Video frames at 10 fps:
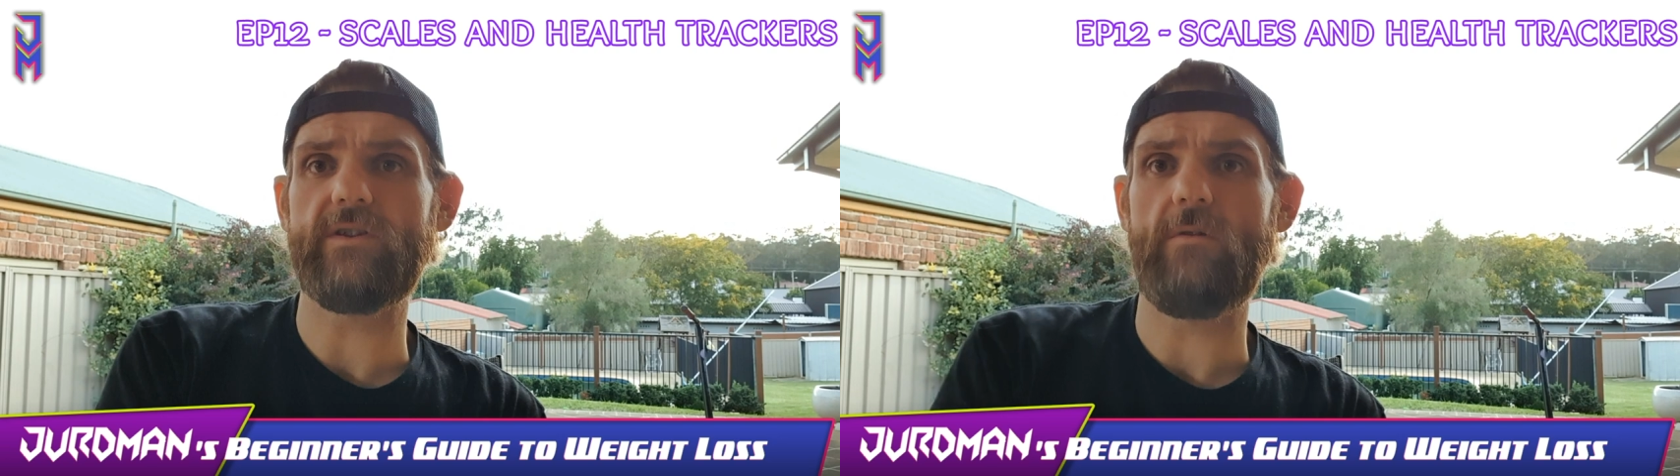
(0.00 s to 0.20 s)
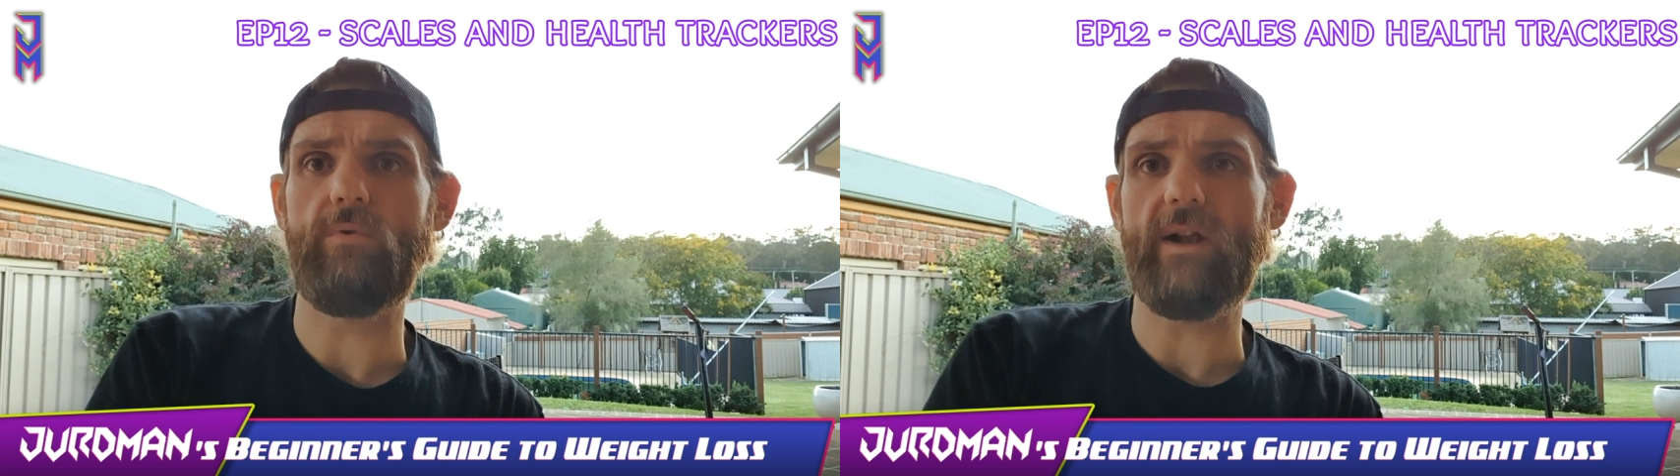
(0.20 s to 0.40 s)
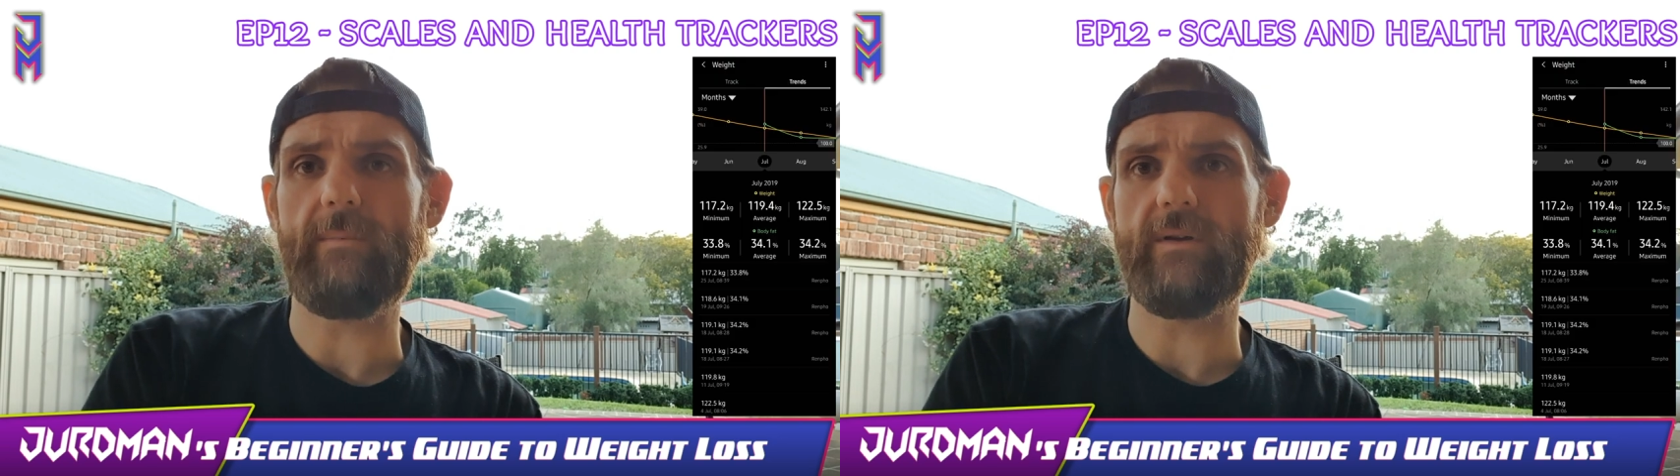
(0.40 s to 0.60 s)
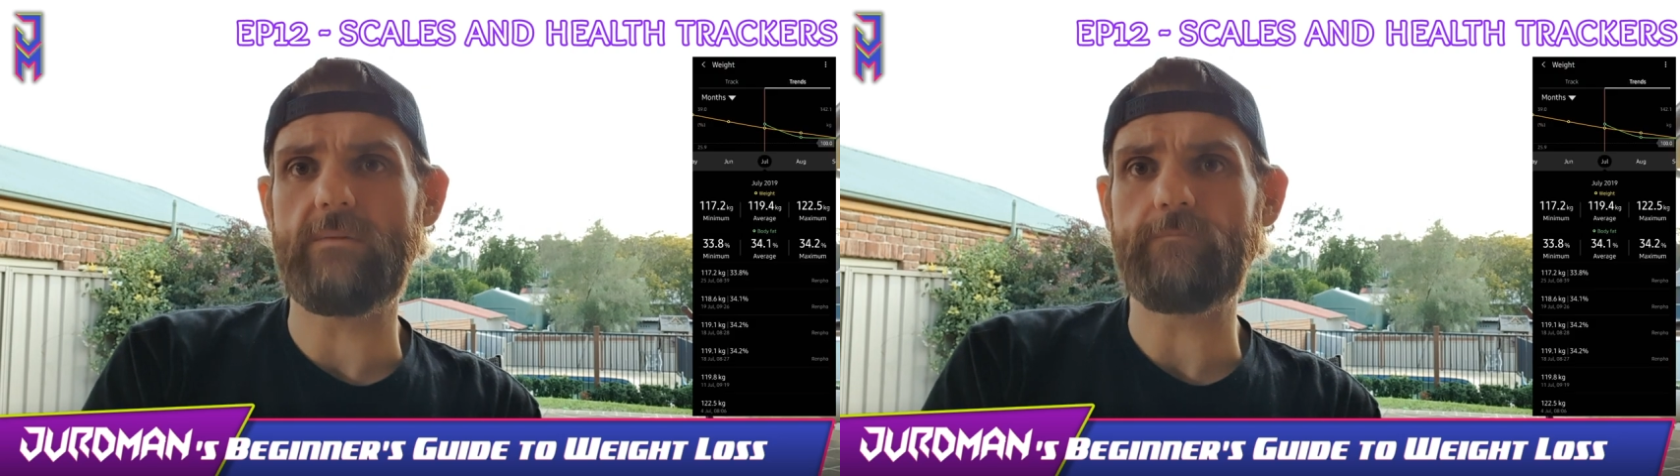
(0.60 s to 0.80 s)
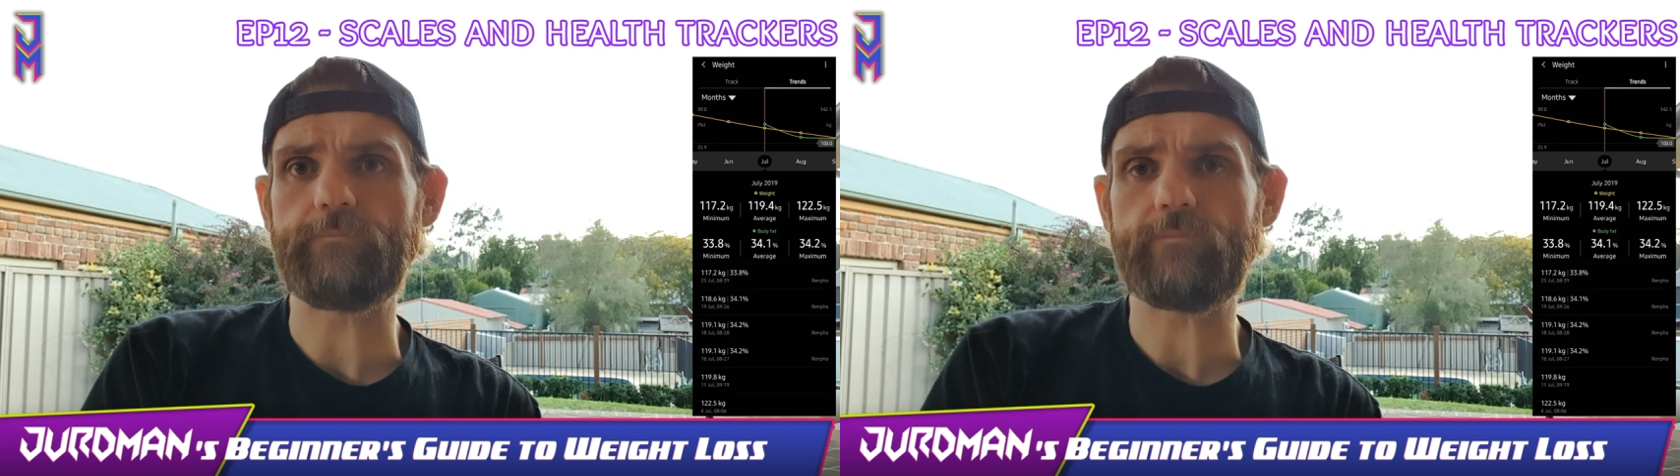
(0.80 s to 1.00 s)
So I'll put up
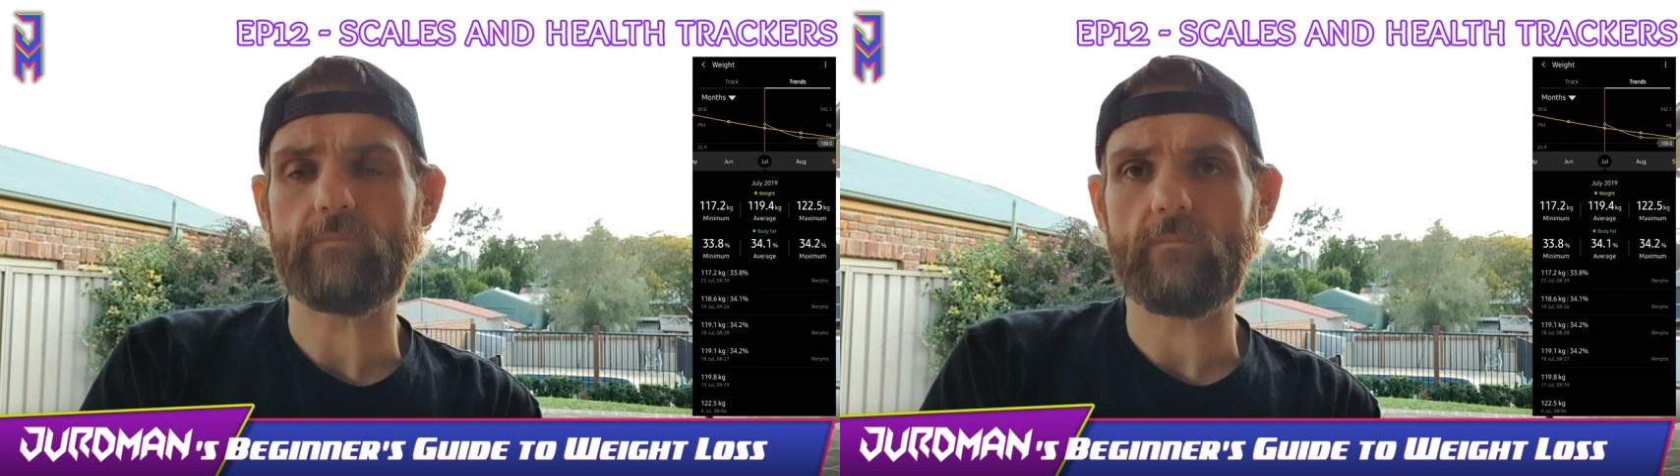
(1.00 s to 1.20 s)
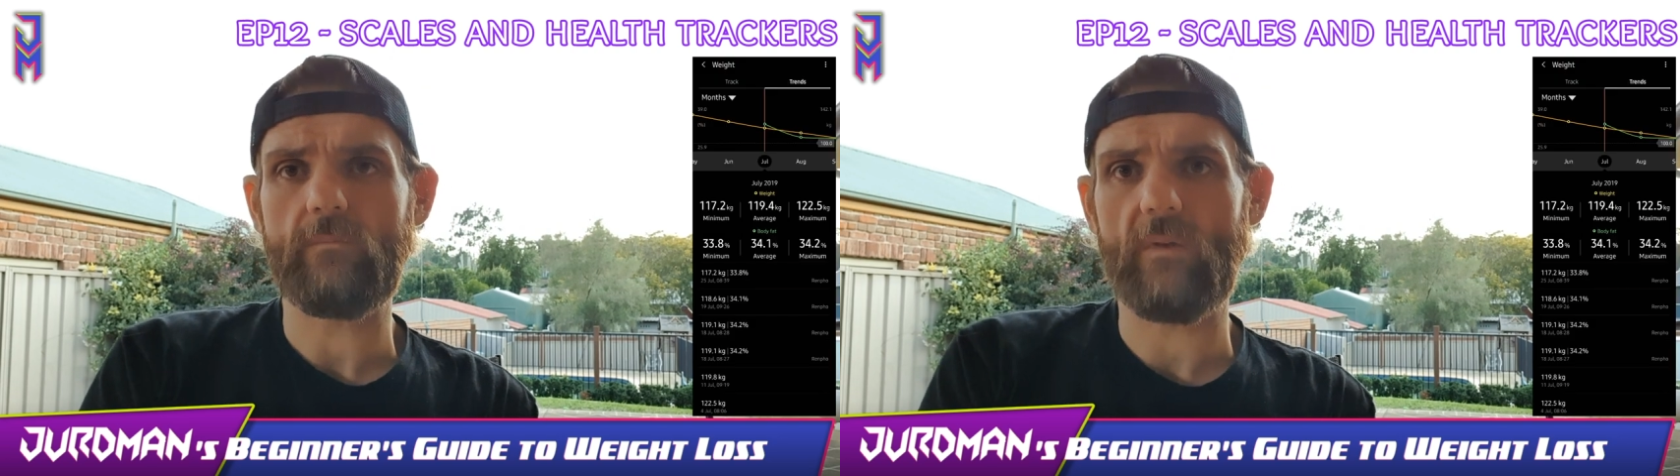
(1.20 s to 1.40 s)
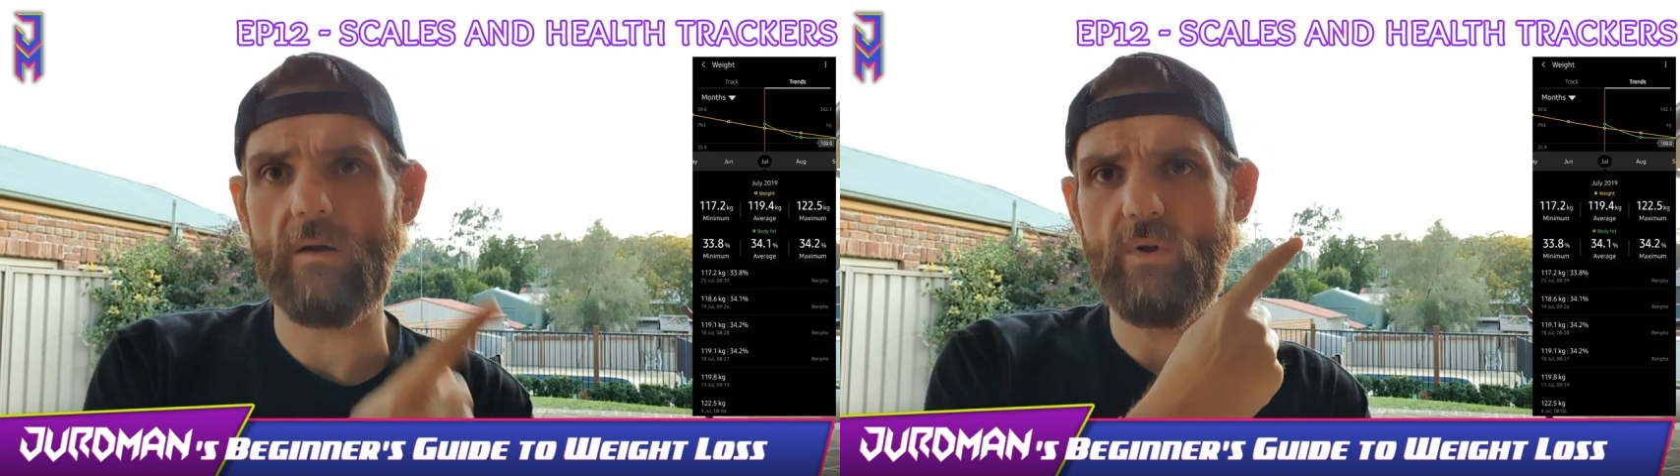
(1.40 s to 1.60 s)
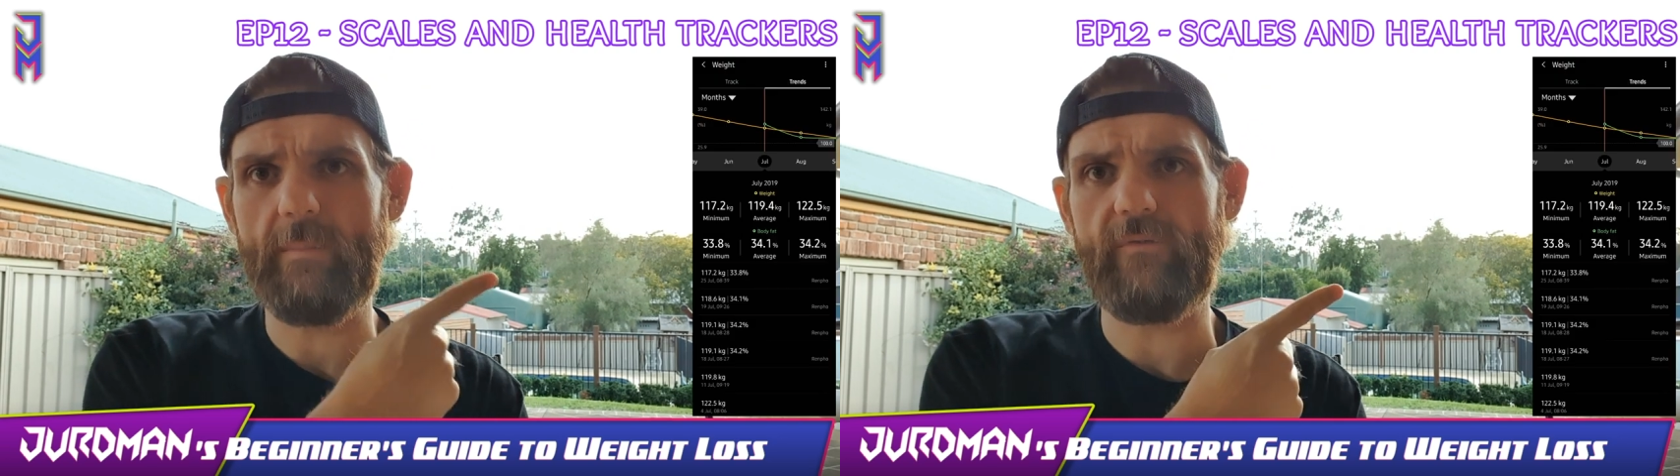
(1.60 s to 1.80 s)
a